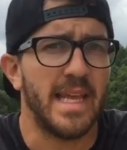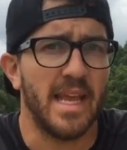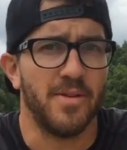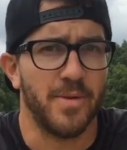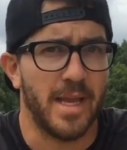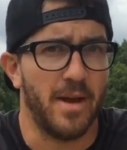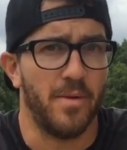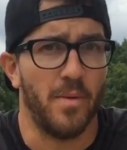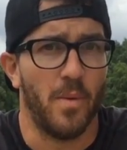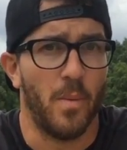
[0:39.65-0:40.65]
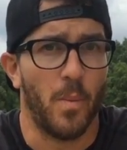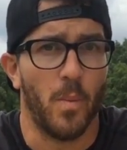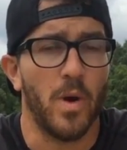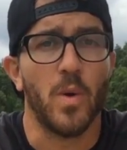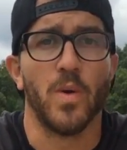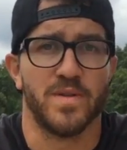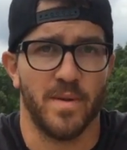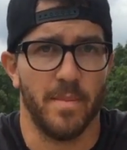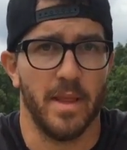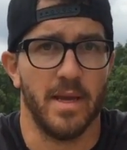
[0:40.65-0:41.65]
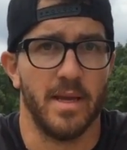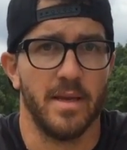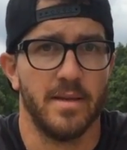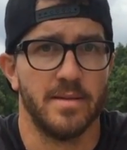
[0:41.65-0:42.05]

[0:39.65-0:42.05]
take into account what course I'm playing.